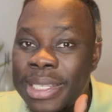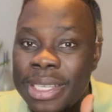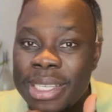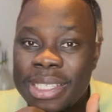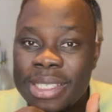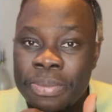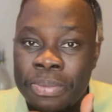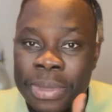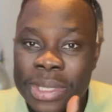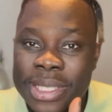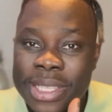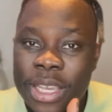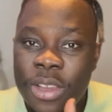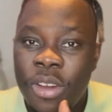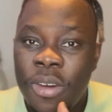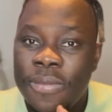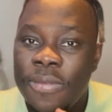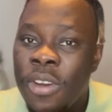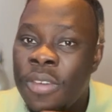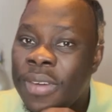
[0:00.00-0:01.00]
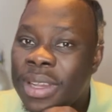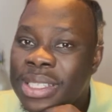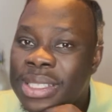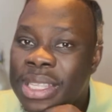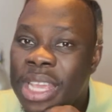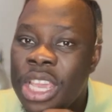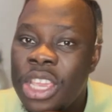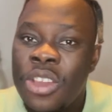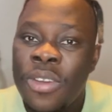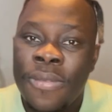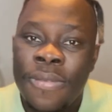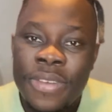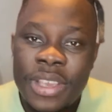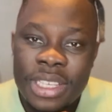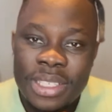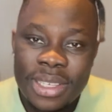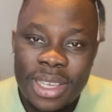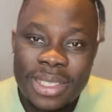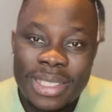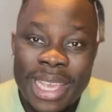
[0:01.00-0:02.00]
this mistake of overstaying your
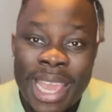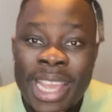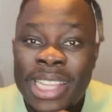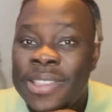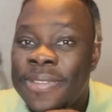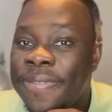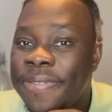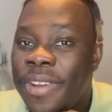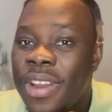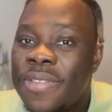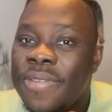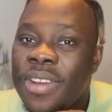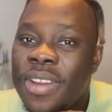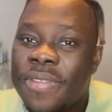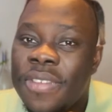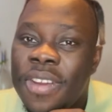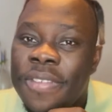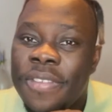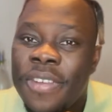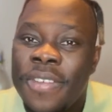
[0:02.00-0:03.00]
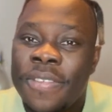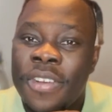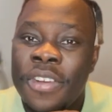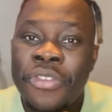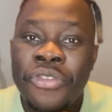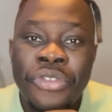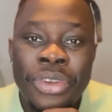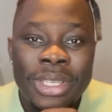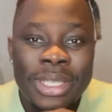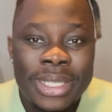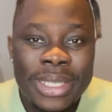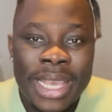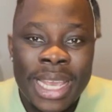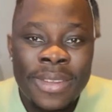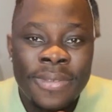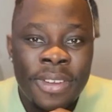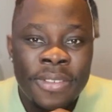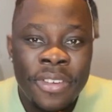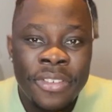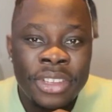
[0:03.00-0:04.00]
visas. It's very, very, very, very, very risky and
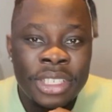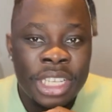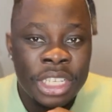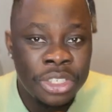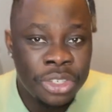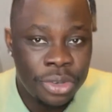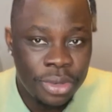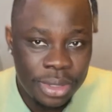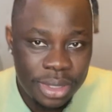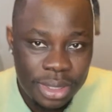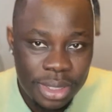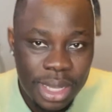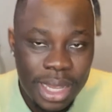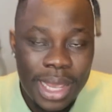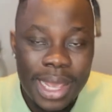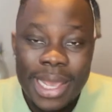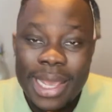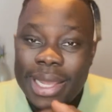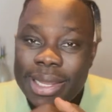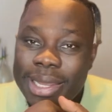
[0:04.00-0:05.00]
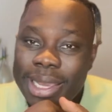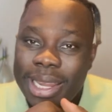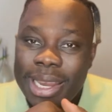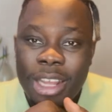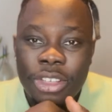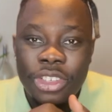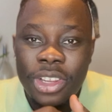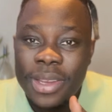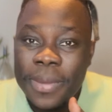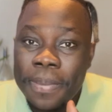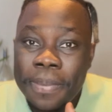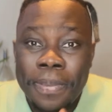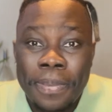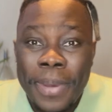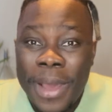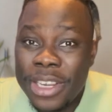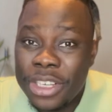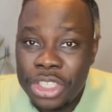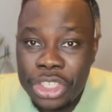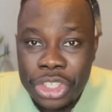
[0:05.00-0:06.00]
very, very dangerous. They can actually
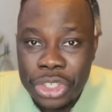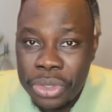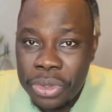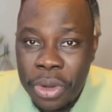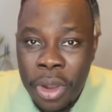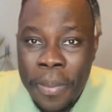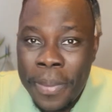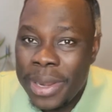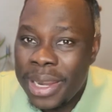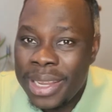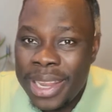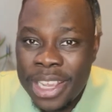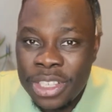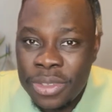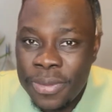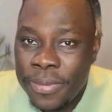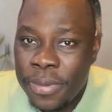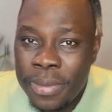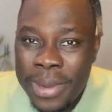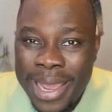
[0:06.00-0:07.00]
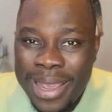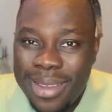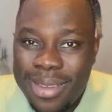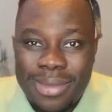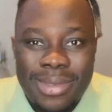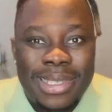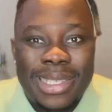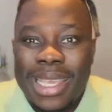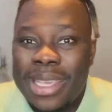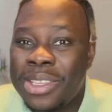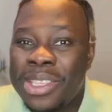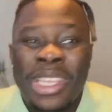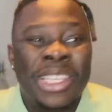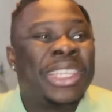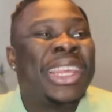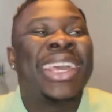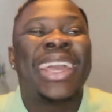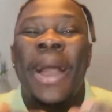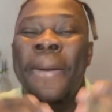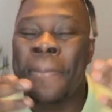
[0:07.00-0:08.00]
punish you or penalize you from like
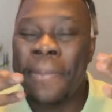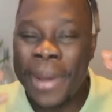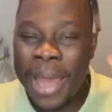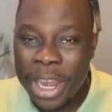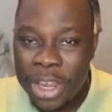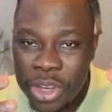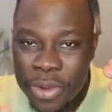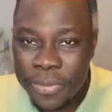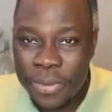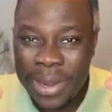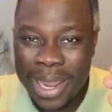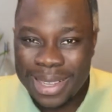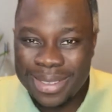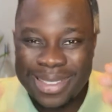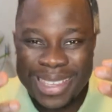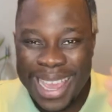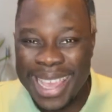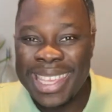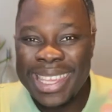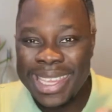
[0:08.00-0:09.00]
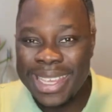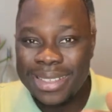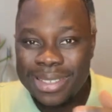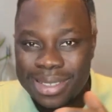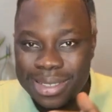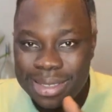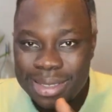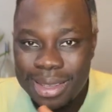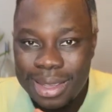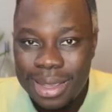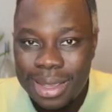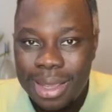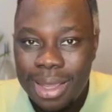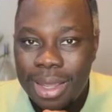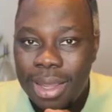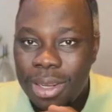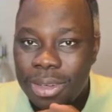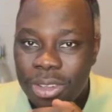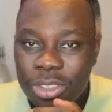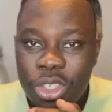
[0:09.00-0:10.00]
they can ban you for like 10 years
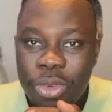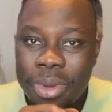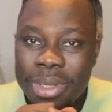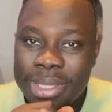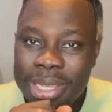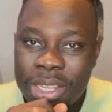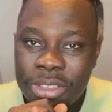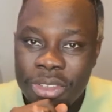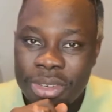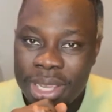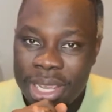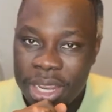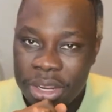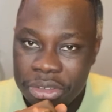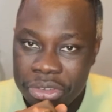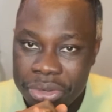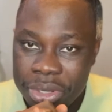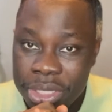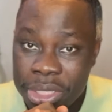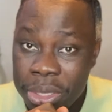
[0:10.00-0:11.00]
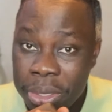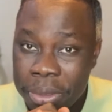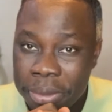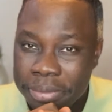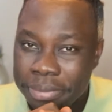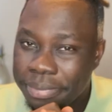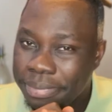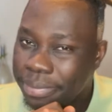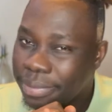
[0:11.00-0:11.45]
not to return to the country. So